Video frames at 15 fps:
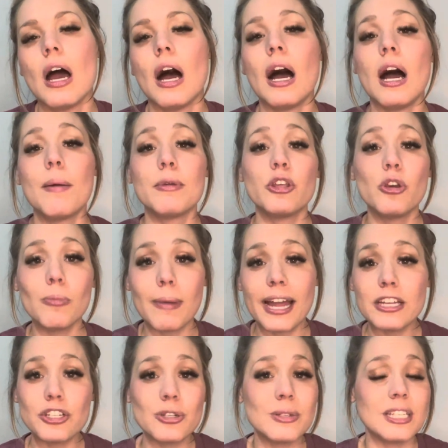Um, you
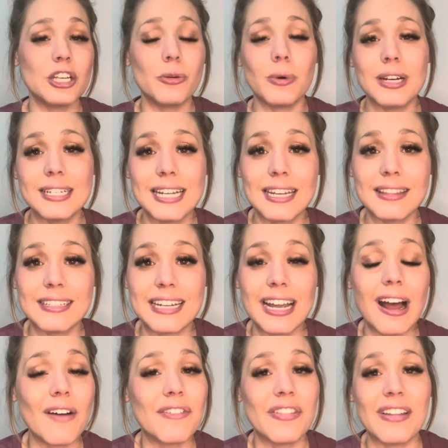might choose that you want to take the day
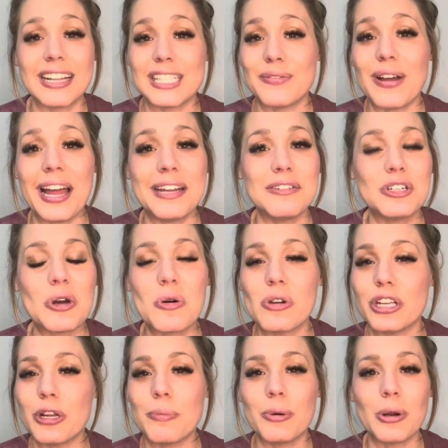off, and that's fine.
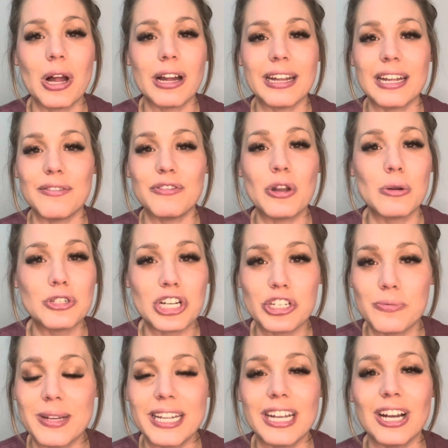Totally your prerogative. No
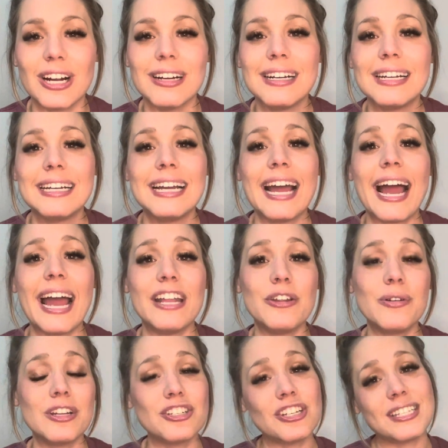judgment here. And you
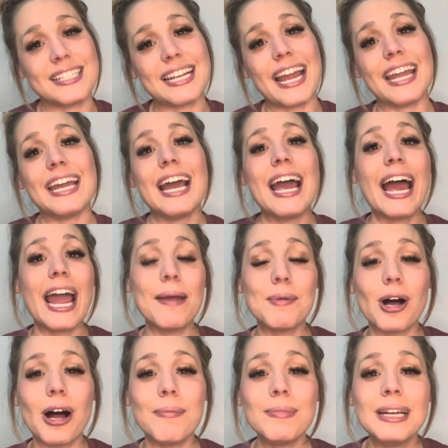can just say, hey,
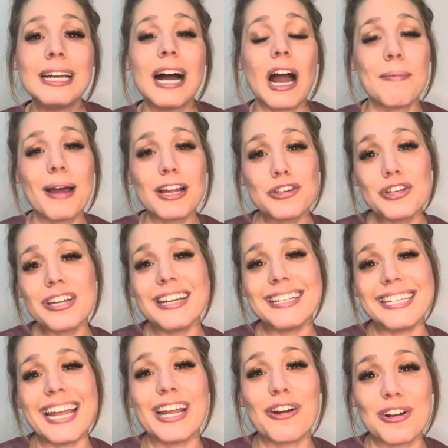mom, I'm actually going to
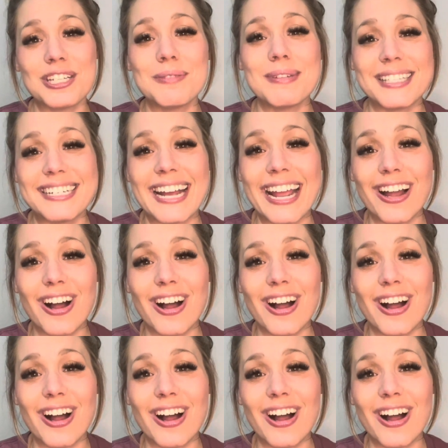take Christmas day